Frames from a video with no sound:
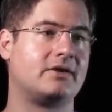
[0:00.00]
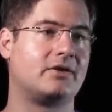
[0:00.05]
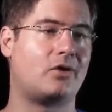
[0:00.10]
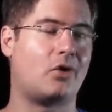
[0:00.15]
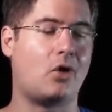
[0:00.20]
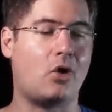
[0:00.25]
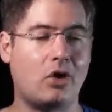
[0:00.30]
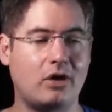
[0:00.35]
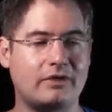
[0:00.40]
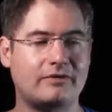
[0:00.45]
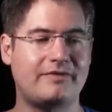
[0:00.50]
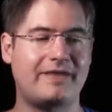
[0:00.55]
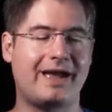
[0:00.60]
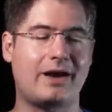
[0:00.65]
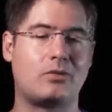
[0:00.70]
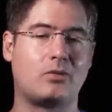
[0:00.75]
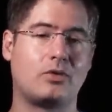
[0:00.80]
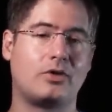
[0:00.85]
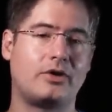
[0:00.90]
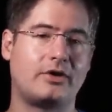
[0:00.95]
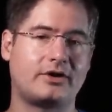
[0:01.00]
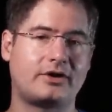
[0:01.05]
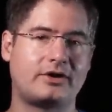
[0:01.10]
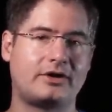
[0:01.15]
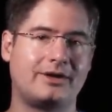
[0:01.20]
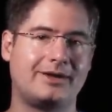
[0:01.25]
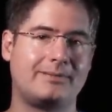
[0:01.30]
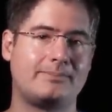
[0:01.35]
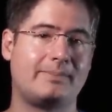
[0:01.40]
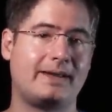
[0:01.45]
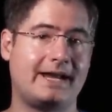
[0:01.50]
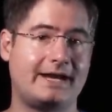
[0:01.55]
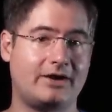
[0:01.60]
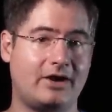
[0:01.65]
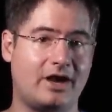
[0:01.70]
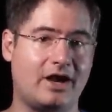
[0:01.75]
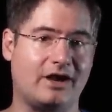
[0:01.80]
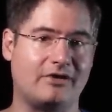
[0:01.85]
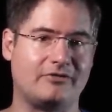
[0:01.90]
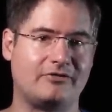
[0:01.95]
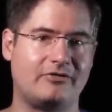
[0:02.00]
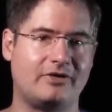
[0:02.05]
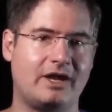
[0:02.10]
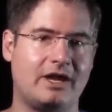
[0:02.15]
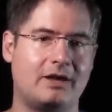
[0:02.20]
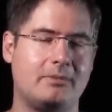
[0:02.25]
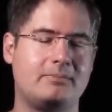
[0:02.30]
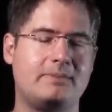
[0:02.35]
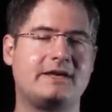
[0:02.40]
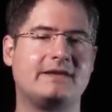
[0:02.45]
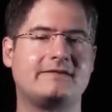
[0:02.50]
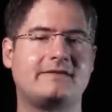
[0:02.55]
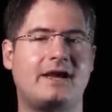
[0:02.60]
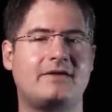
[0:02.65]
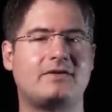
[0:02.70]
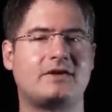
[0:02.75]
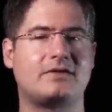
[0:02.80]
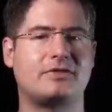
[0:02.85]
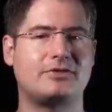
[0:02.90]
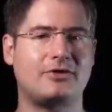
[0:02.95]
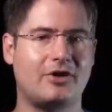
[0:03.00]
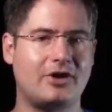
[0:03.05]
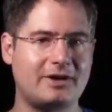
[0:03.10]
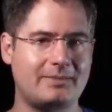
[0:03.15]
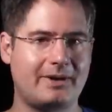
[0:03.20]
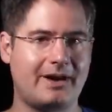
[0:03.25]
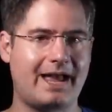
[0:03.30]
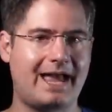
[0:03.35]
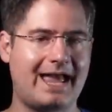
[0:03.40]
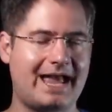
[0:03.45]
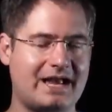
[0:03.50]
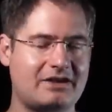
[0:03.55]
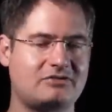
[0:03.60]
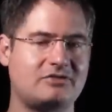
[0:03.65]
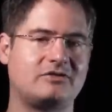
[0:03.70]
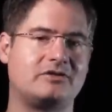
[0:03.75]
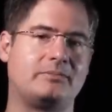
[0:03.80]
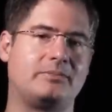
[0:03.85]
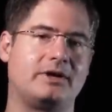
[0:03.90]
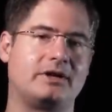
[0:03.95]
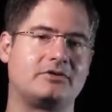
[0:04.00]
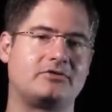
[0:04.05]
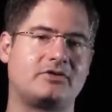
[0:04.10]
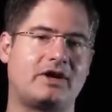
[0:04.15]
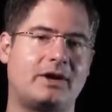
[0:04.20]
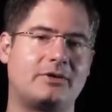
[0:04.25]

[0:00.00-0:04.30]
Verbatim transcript: all of that work paid off because having thought about hashes a bunch,